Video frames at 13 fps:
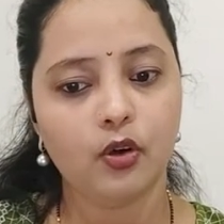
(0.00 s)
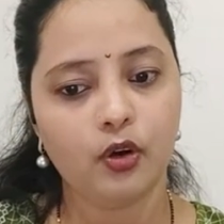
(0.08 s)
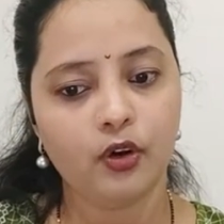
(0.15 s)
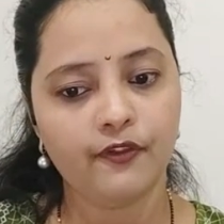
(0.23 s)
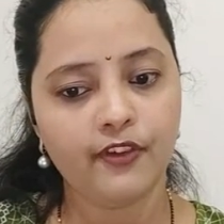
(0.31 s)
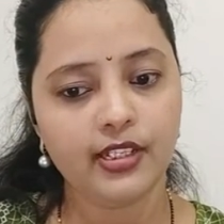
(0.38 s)

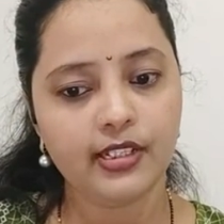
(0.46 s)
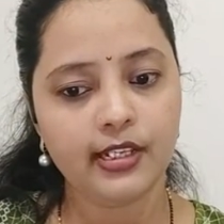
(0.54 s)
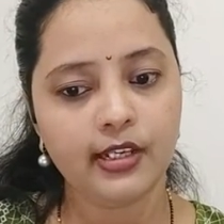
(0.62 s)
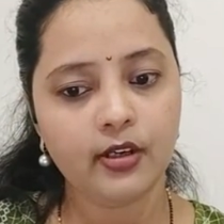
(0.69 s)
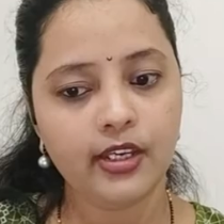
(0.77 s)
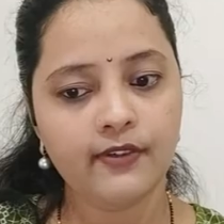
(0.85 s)

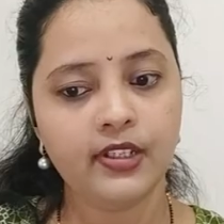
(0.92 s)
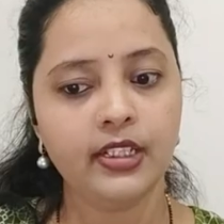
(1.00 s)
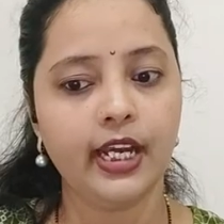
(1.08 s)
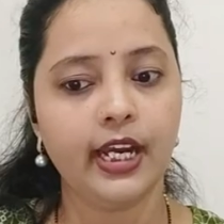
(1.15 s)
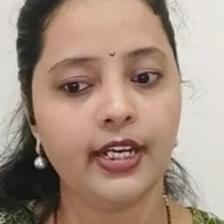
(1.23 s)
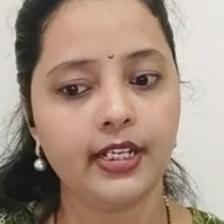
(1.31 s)
Obviously,
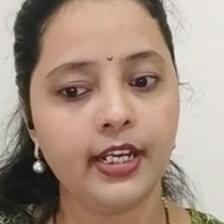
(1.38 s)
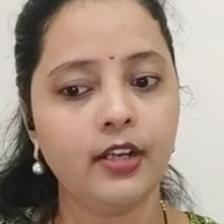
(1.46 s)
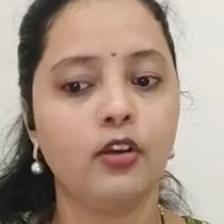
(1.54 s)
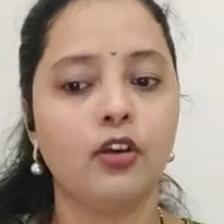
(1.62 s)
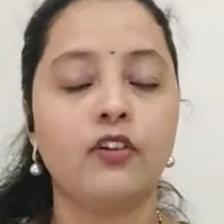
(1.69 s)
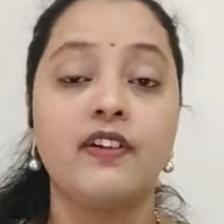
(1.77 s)
even
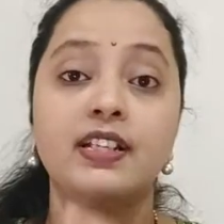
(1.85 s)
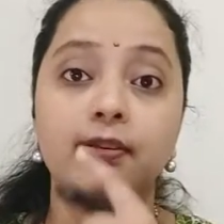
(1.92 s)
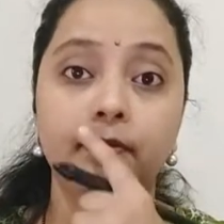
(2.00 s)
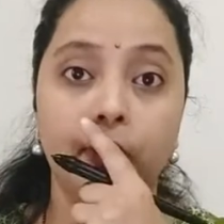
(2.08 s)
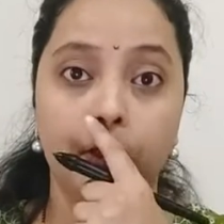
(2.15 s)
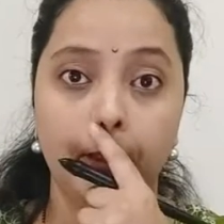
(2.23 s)
anti-clockwise
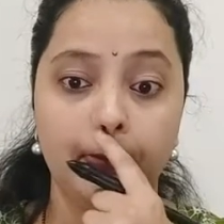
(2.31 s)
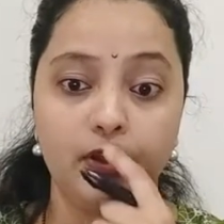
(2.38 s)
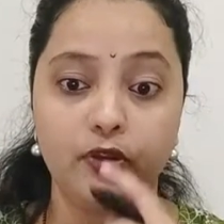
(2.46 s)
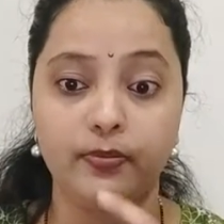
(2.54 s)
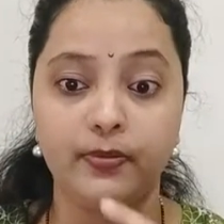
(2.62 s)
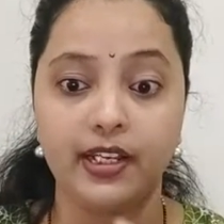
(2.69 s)
I'm not
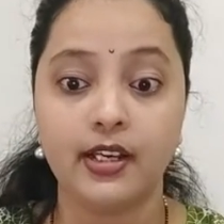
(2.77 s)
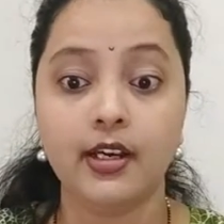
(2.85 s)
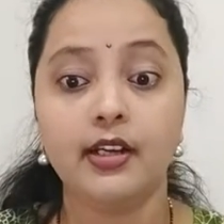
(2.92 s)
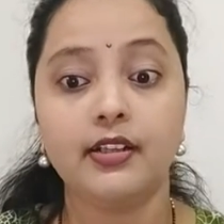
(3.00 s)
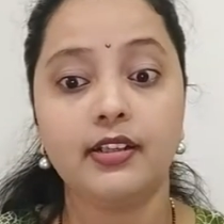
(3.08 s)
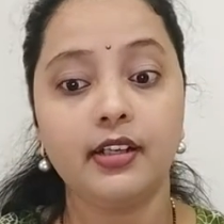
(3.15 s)
able to play.
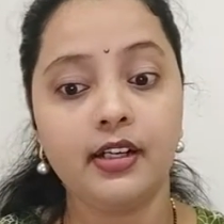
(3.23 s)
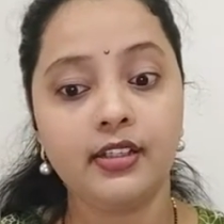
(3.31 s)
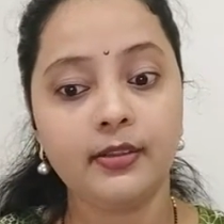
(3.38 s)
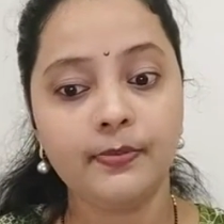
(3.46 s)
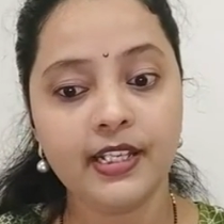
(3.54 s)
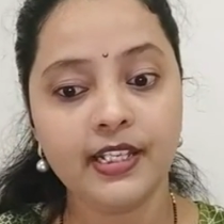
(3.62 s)
The
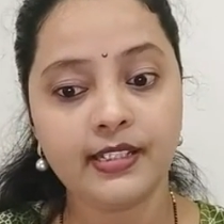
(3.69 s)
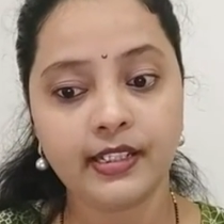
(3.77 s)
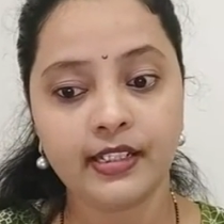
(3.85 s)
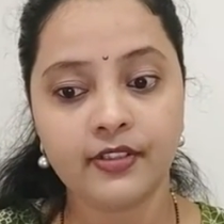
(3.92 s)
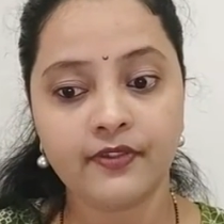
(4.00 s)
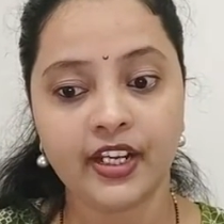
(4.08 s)
other place
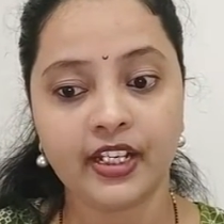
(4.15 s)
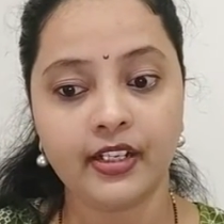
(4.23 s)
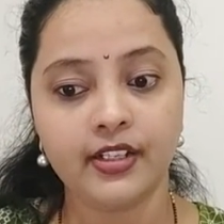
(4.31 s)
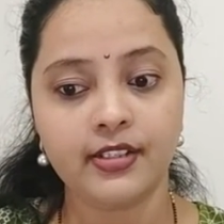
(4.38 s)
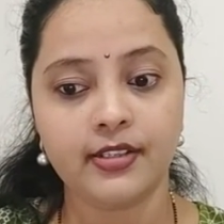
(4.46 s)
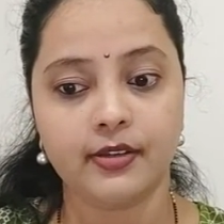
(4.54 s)
that is
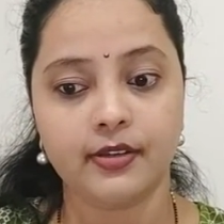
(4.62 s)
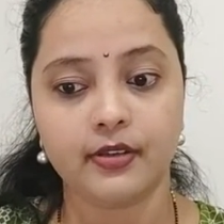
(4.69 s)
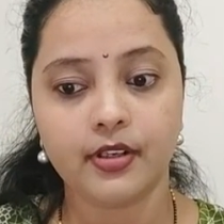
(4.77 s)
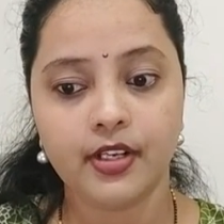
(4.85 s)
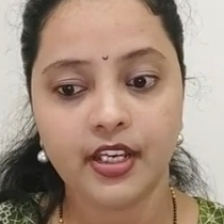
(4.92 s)
vacant is here.